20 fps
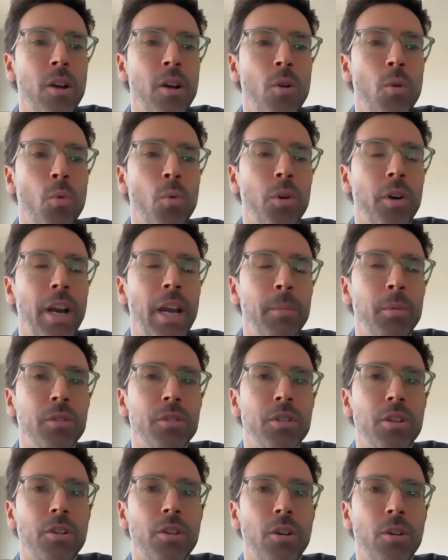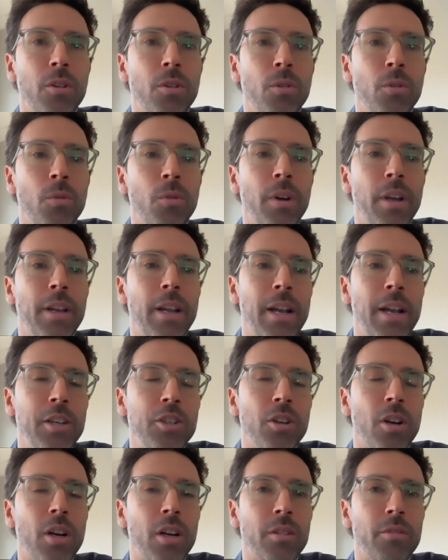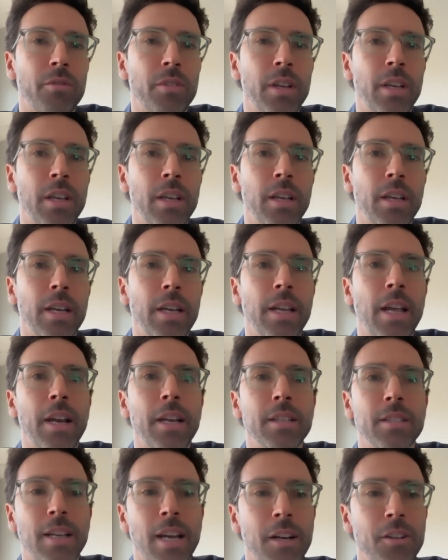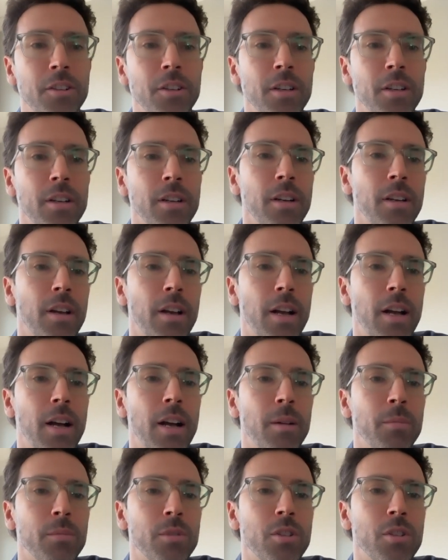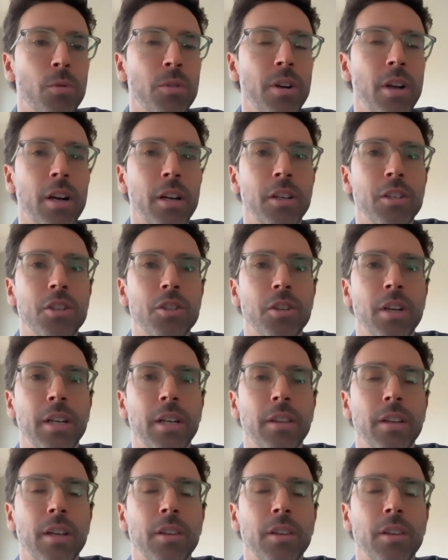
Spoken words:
we're able to go in any geography, in any sector. So we're not constrained in that